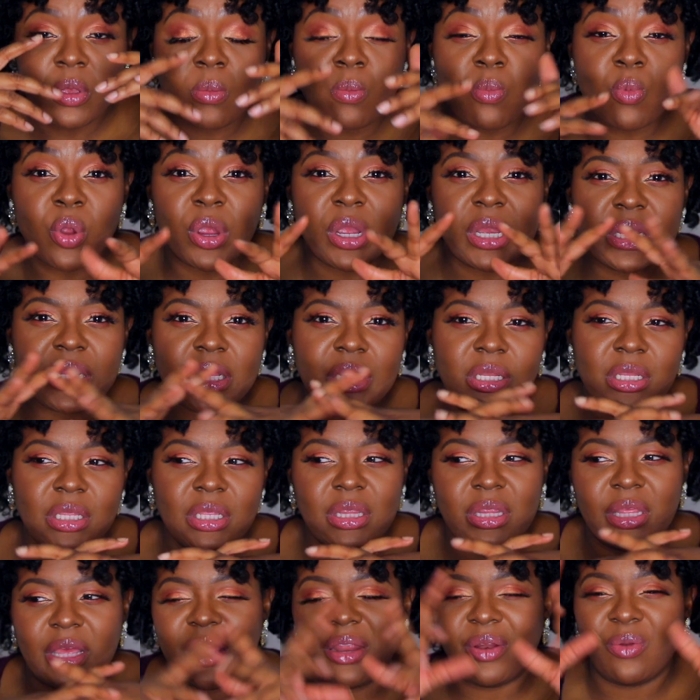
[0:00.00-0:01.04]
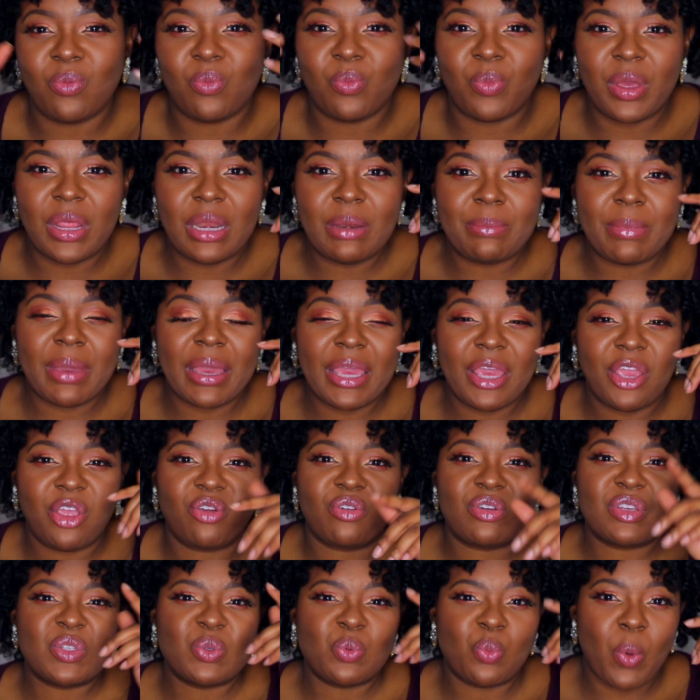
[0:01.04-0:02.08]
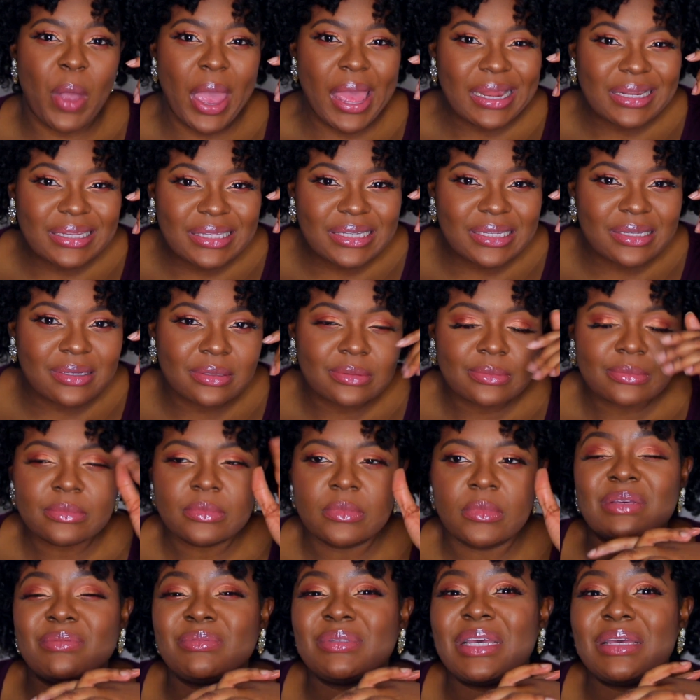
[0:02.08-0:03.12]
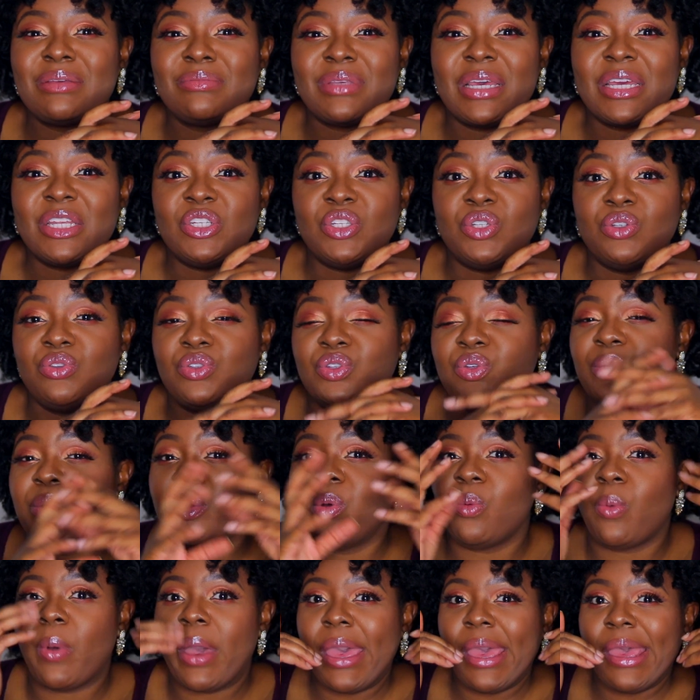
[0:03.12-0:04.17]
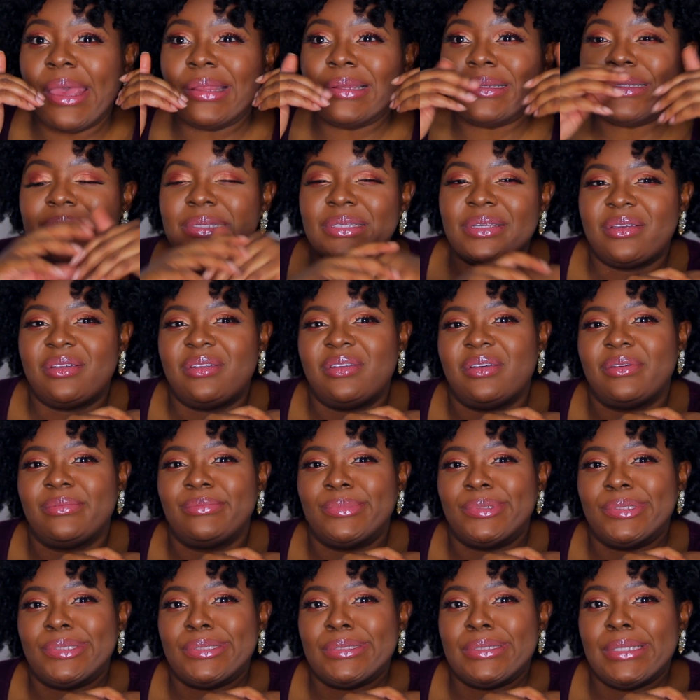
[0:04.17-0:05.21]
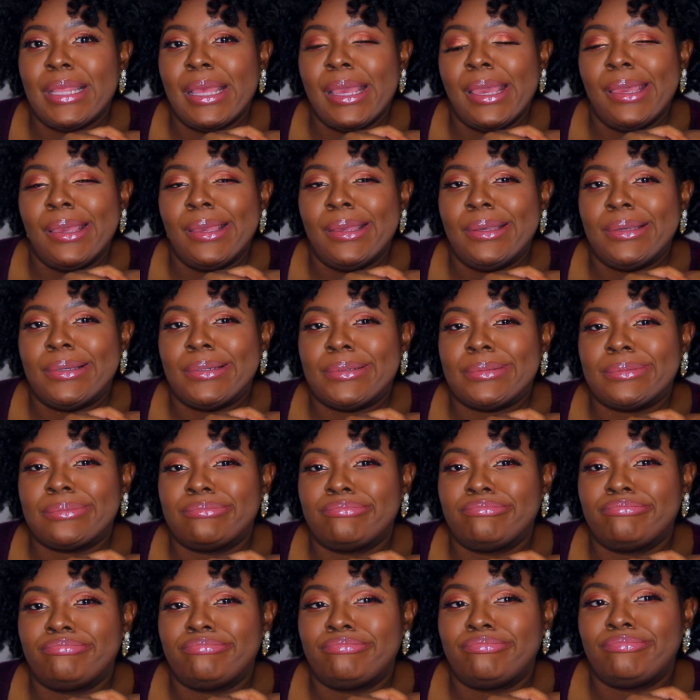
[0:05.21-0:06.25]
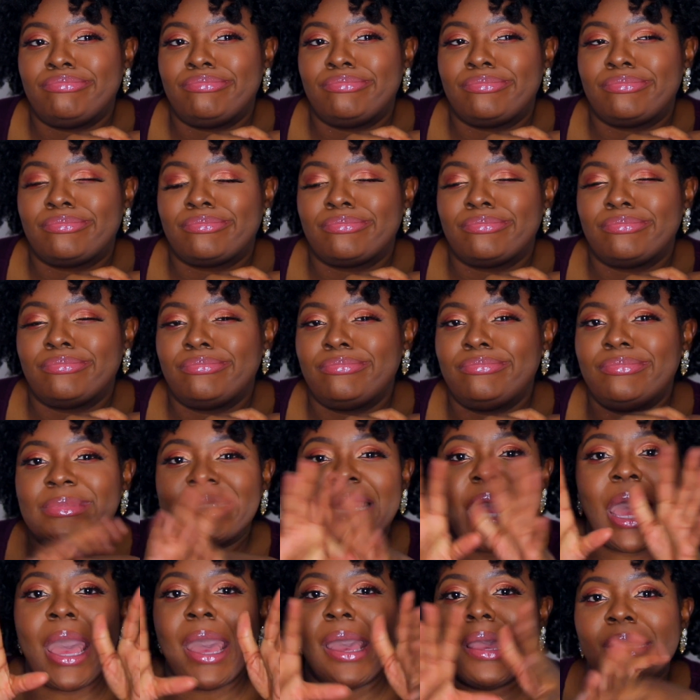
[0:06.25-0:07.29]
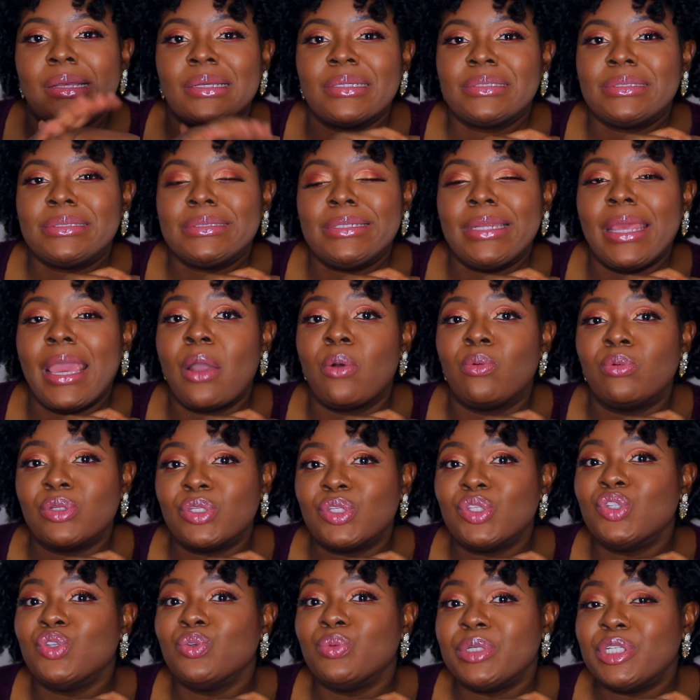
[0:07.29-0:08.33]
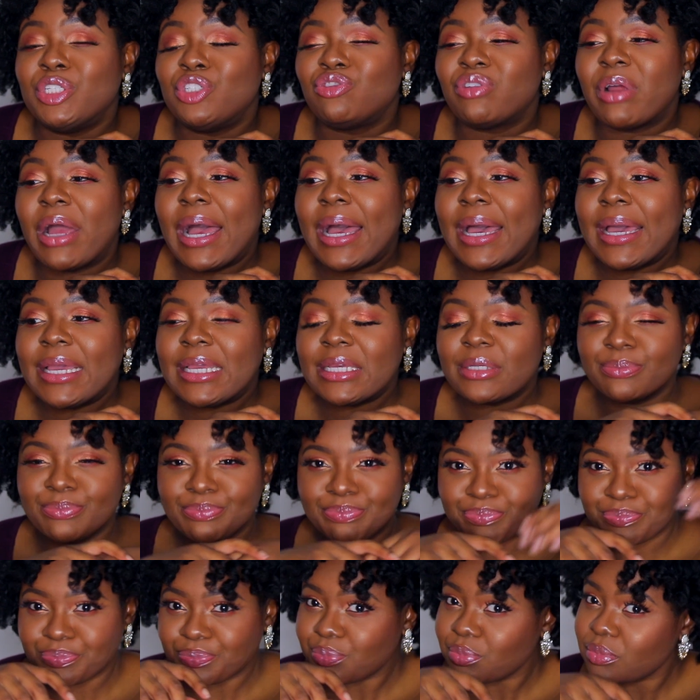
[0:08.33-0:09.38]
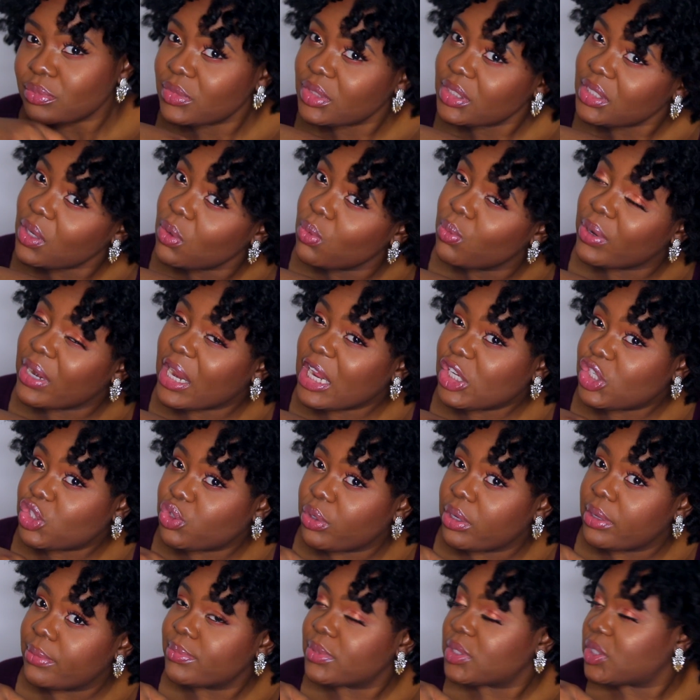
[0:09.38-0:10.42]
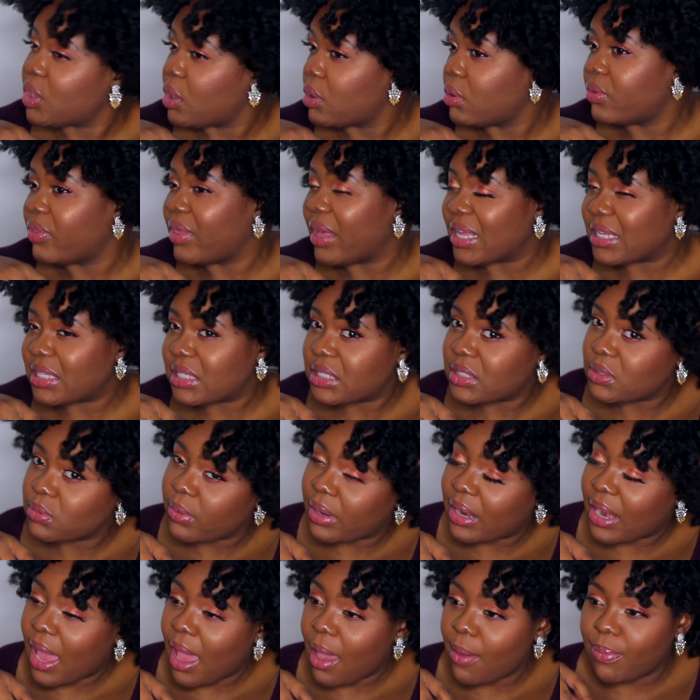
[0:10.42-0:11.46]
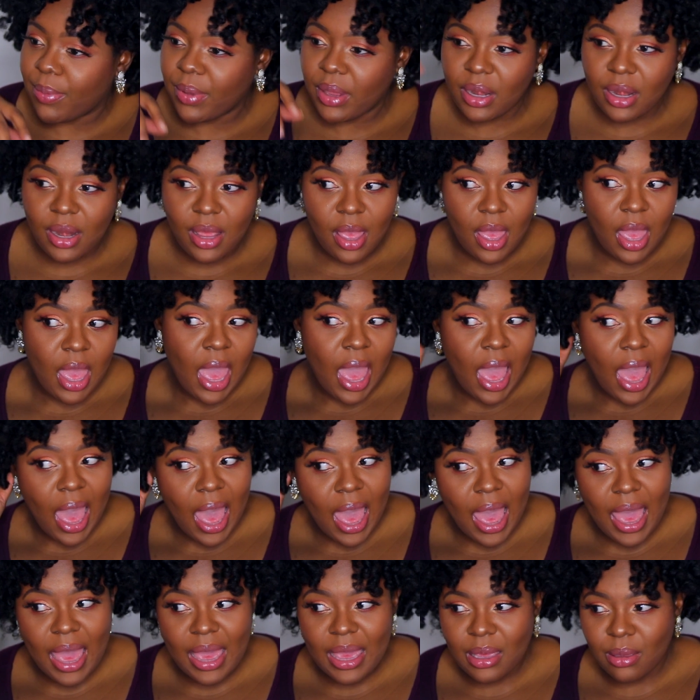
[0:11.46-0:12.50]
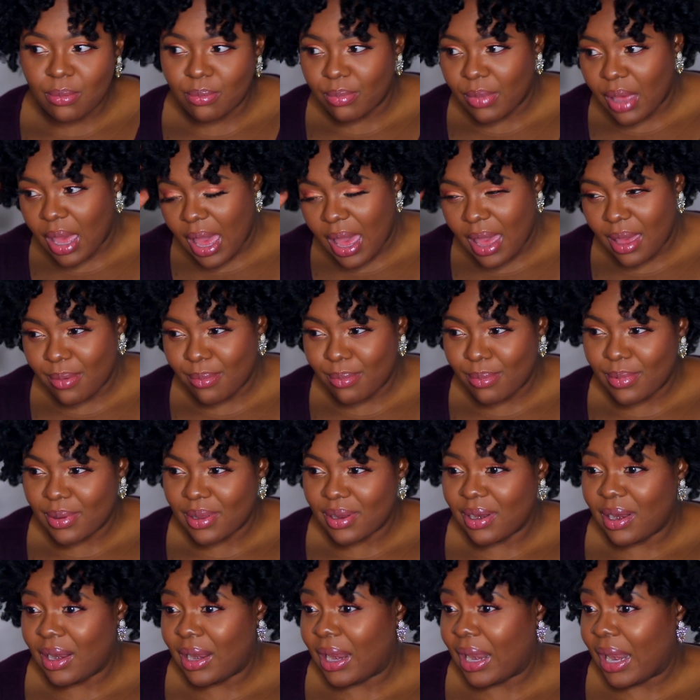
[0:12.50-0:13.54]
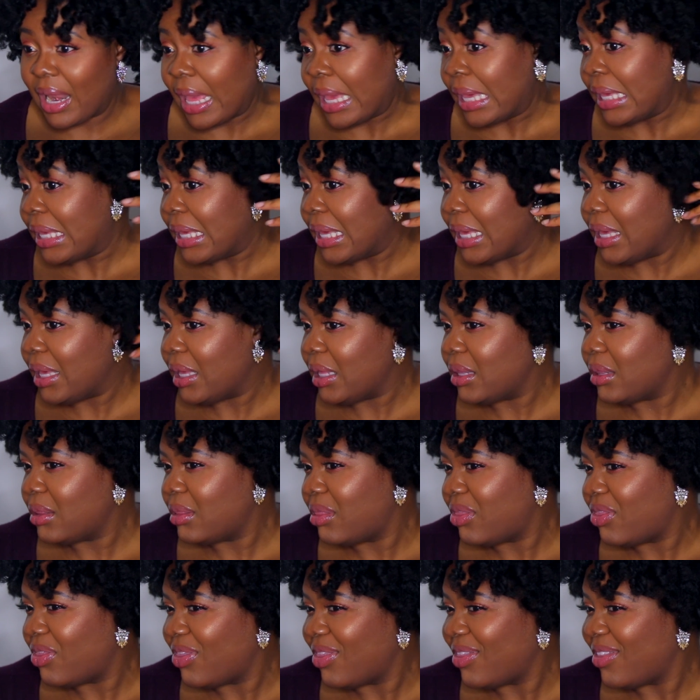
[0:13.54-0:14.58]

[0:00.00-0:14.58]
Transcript: more clearly than when my hair is wet. Sometimes I do it wet and I'm just like, nah, today I want to do it dry when I trim. So that's what happened. I'm liking